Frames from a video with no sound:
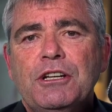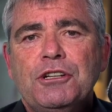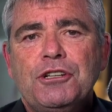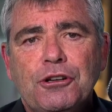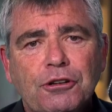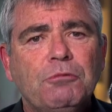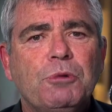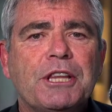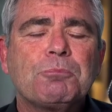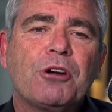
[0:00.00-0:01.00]
she couldn't
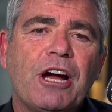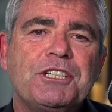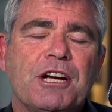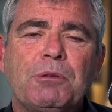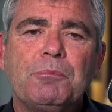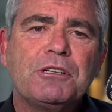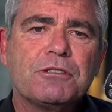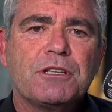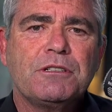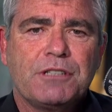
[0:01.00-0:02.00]
wear the pride jumper
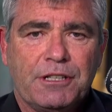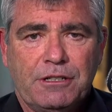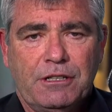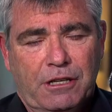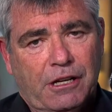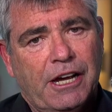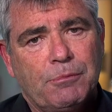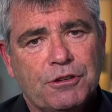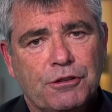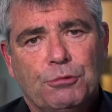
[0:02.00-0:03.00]
because it didn't align
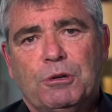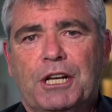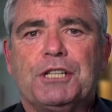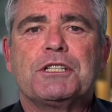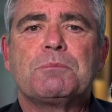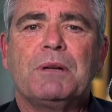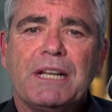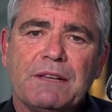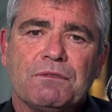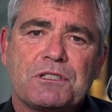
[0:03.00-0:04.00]
with her religious
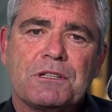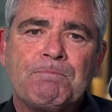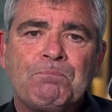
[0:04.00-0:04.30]
beliefs.